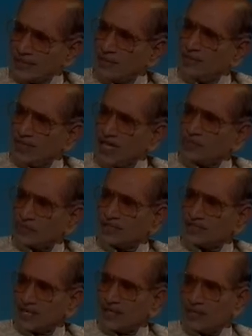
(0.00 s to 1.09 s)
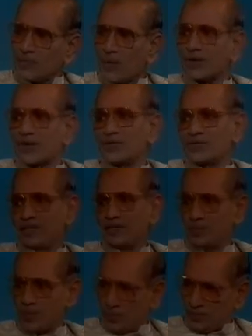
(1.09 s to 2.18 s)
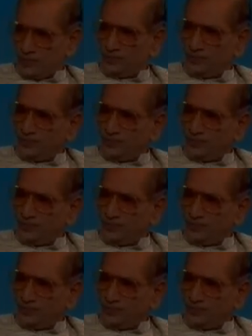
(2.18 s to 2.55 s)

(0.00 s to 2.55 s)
these are some of the aspects that I brought out in that book.